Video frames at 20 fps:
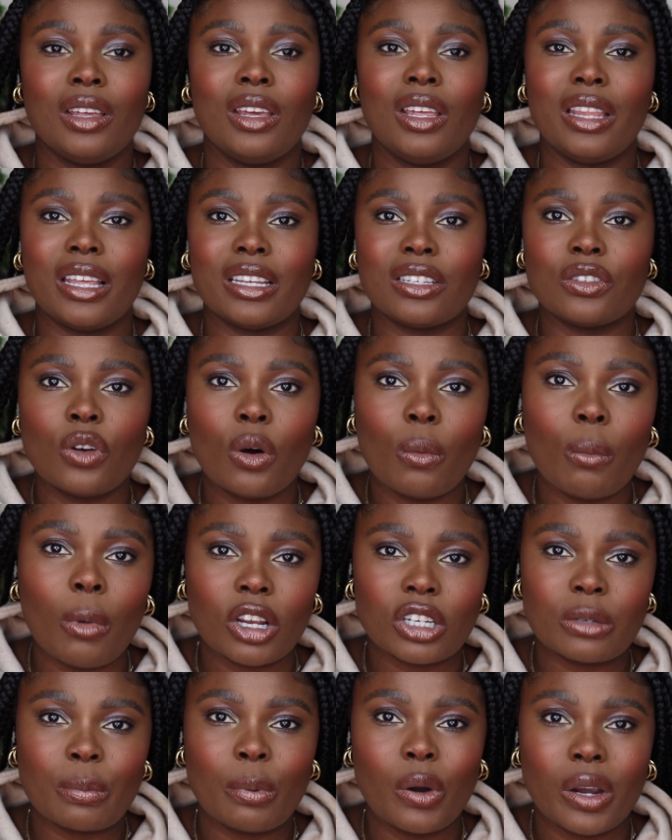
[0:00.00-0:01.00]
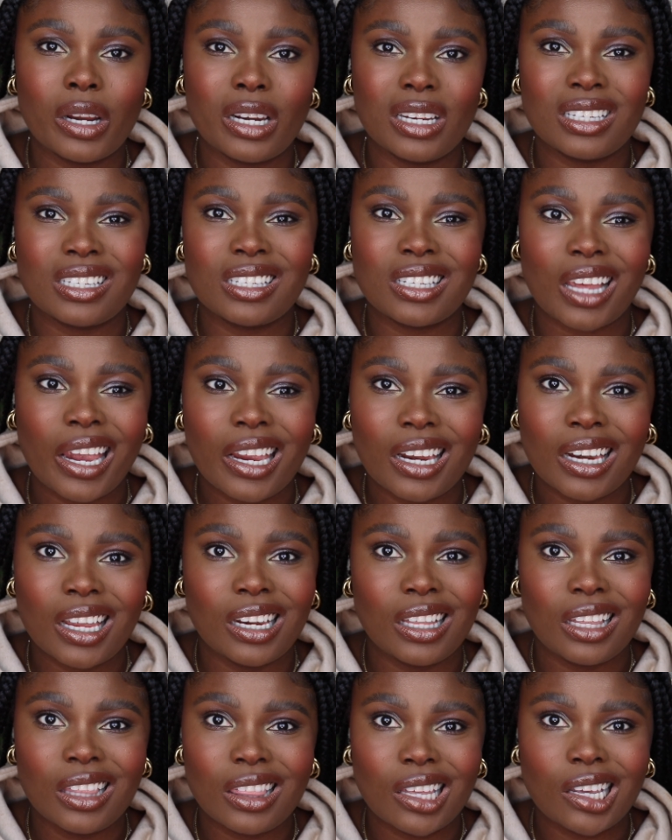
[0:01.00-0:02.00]
there's not much point in saying
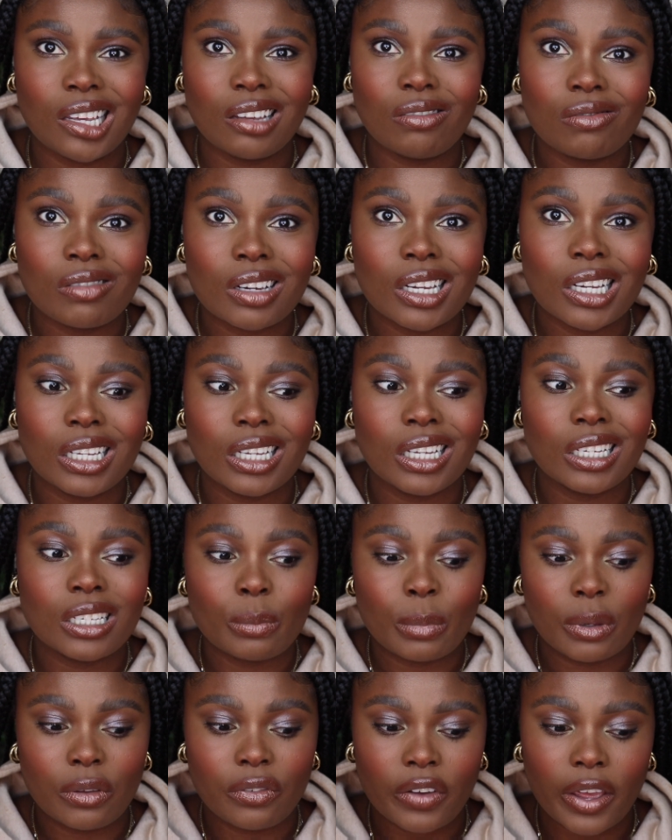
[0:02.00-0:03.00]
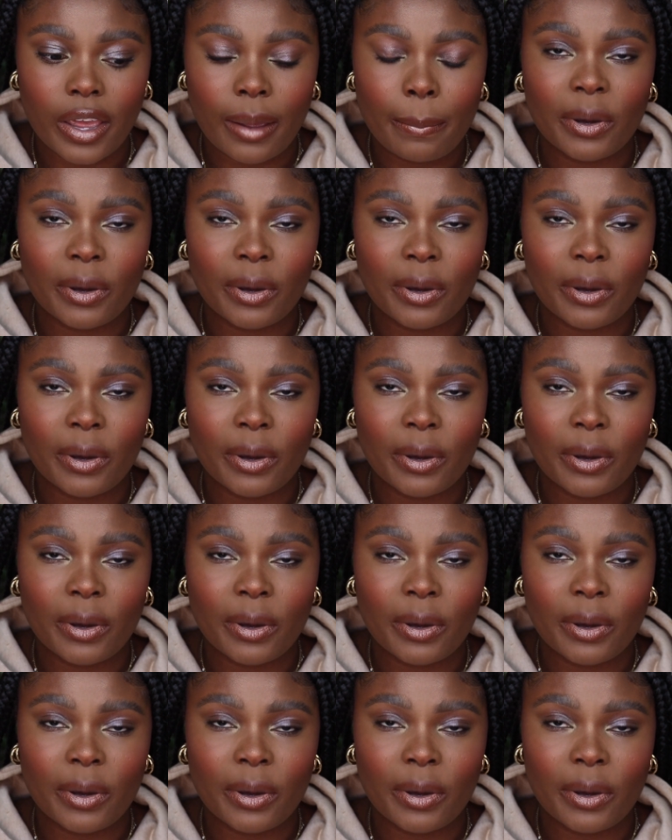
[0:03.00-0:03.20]
anything really, to be fair.